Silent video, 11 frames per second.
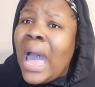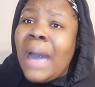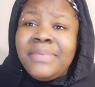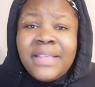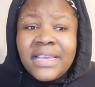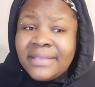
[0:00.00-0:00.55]

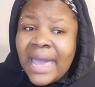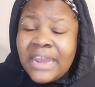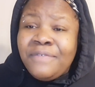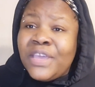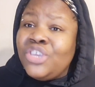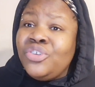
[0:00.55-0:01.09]
I'm sick and tired
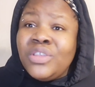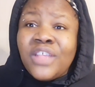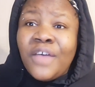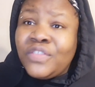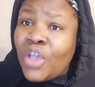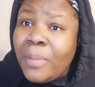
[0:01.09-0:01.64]
of it. You
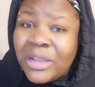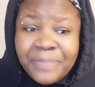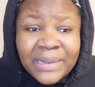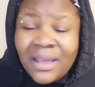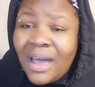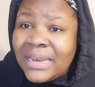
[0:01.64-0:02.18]
deserve so much
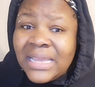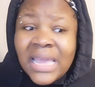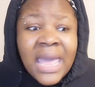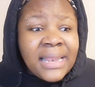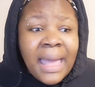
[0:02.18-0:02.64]
better, honey.